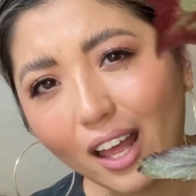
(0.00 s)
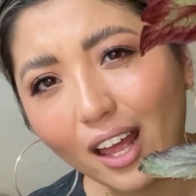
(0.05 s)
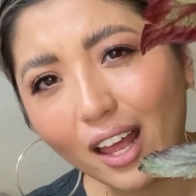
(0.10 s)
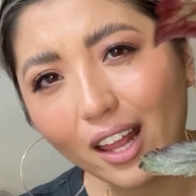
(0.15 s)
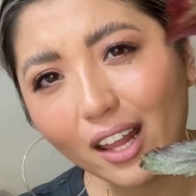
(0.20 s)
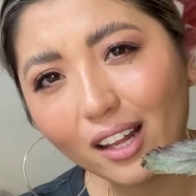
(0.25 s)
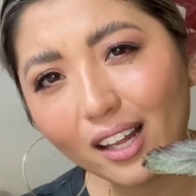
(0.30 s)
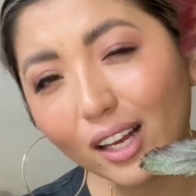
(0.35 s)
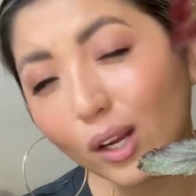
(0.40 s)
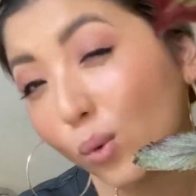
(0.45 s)

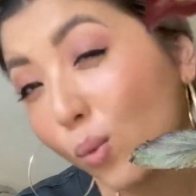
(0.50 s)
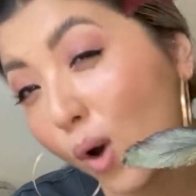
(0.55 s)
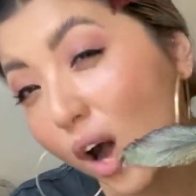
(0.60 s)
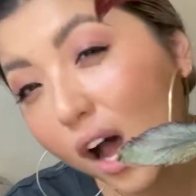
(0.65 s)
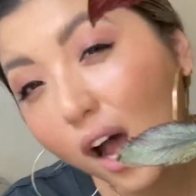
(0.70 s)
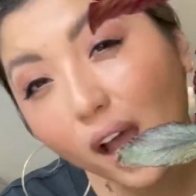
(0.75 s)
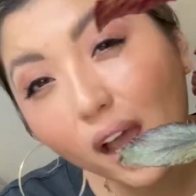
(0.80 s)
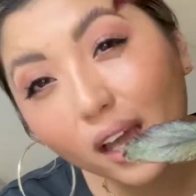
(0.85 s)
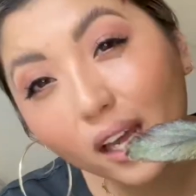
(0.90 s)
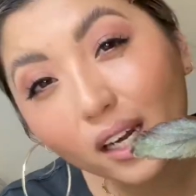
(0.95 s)
Like
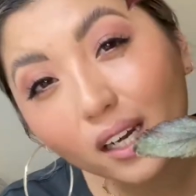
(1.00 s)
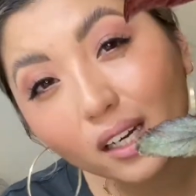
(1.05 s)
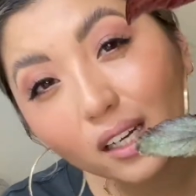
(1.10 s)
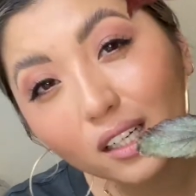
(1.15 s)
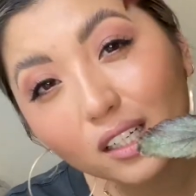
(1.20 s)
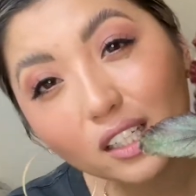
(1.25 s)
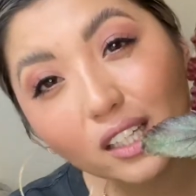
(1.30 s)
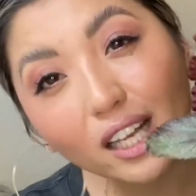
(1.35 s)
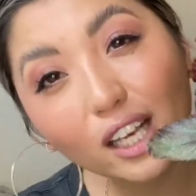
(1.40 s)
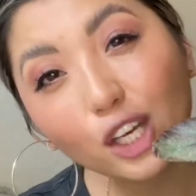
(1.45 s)
what?
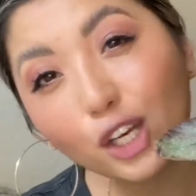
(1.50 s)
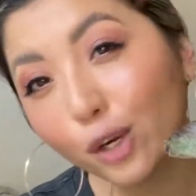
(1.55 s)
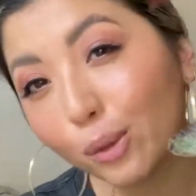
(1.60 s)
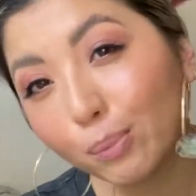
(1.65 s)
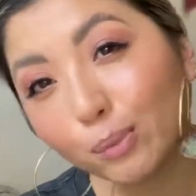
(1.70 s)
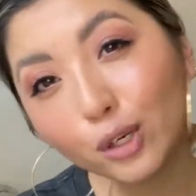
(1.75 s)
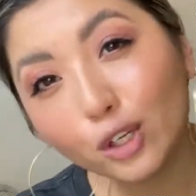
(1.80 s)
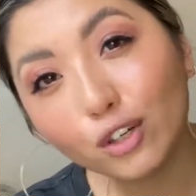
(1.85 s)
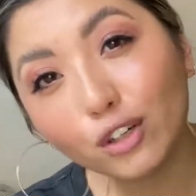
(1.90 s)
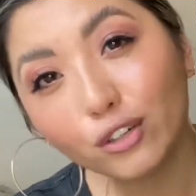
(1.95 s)
Like you're
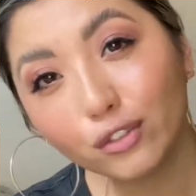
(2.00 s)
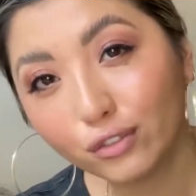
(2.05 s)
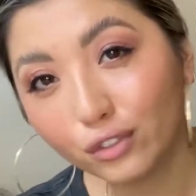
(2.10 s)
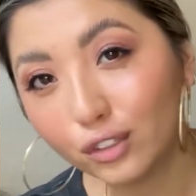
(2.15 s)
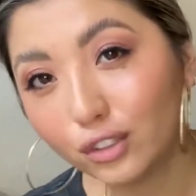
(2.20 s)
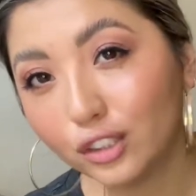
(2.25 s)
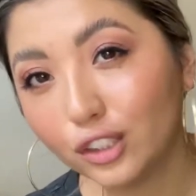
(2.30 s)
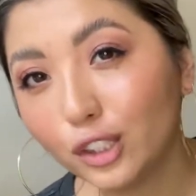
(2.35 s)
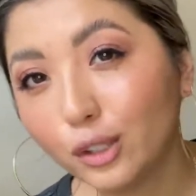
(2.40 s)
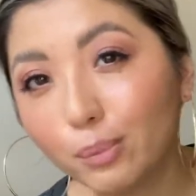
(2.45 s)

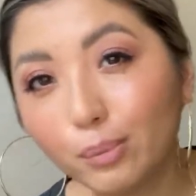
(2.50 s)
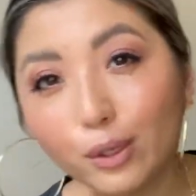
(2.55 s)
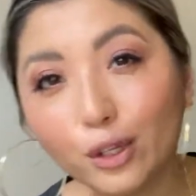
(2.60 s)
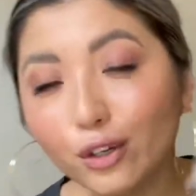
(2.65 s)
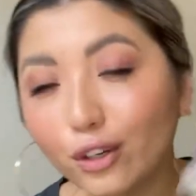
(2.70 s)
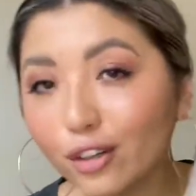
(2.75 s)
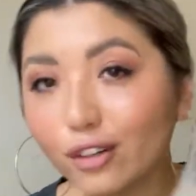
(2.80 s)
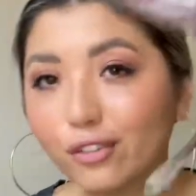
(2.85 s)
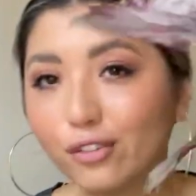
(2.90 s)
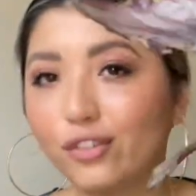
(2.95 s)
beautiful, you're
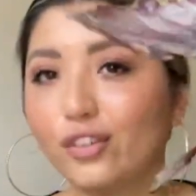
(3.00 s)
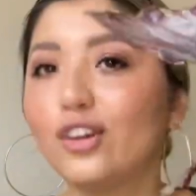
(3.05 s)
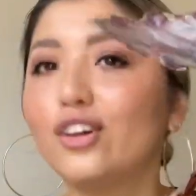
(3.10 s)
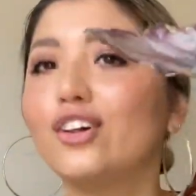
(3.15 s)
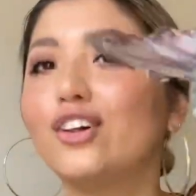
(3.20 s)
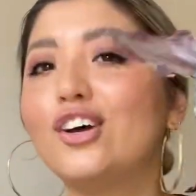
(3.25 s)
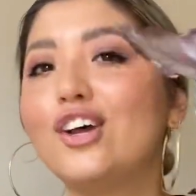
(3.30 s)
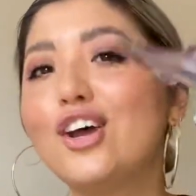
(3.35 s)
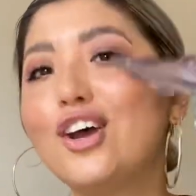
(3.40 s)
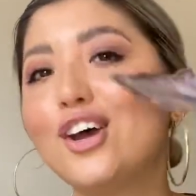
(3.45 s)

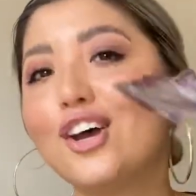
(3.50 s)
beautiful.